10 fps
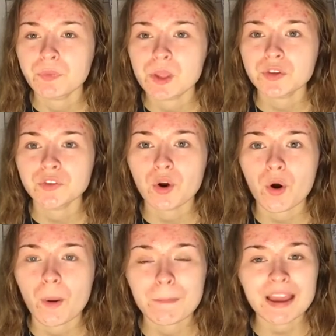
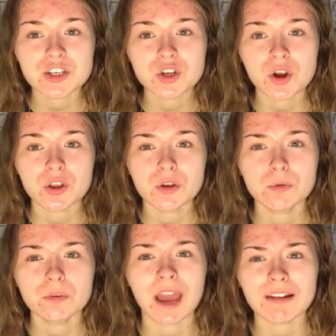So make sure
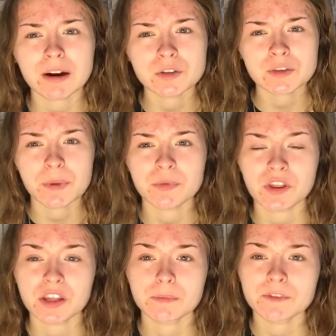you get around some people that
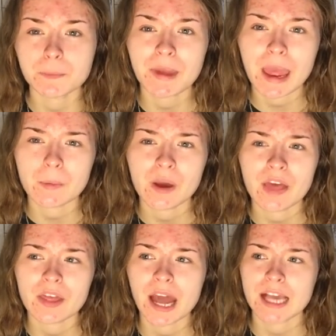you can debate
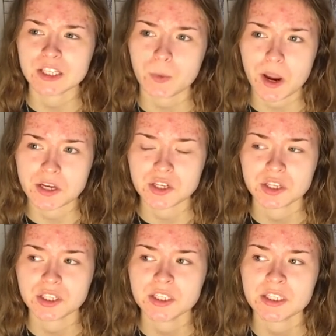with and ask
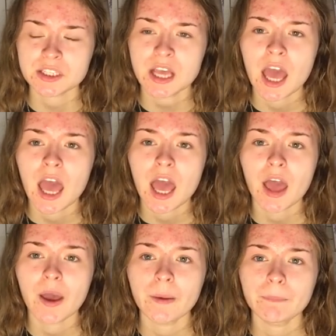questions,
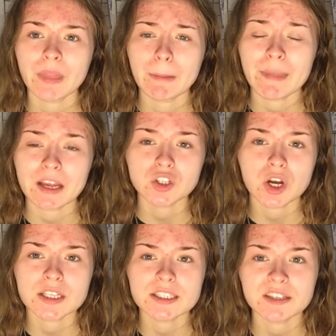and make sure
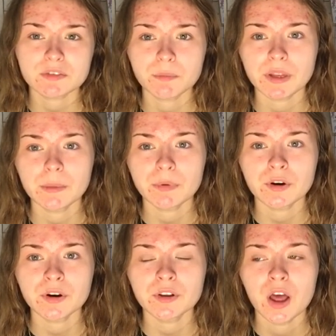it's different
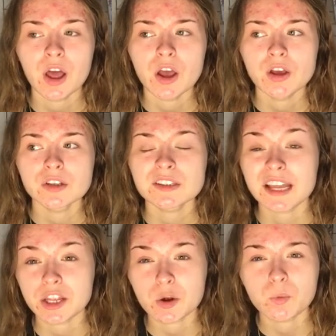people so that
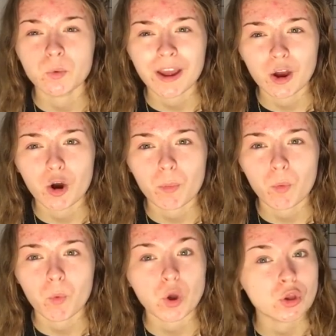you can weigh up
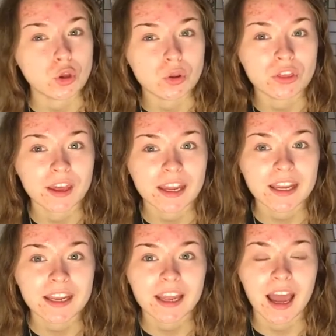what you think,
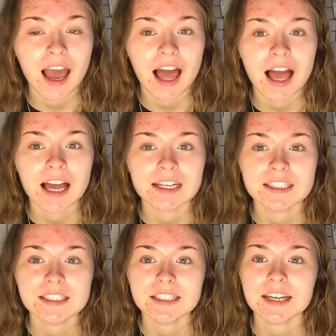
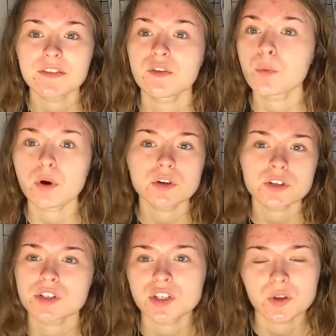and if you want
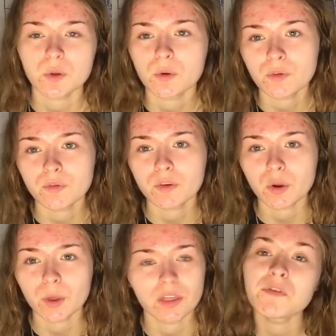to
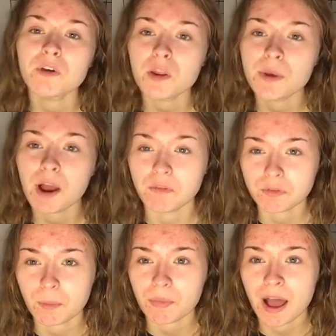follow it. Following on
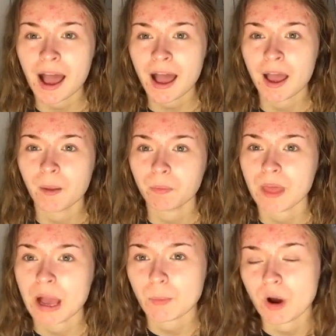from that,
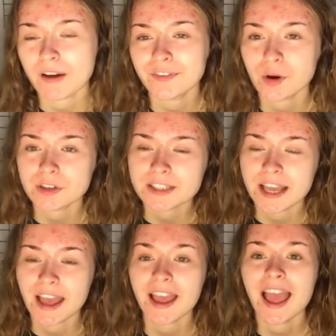that what I forgot to say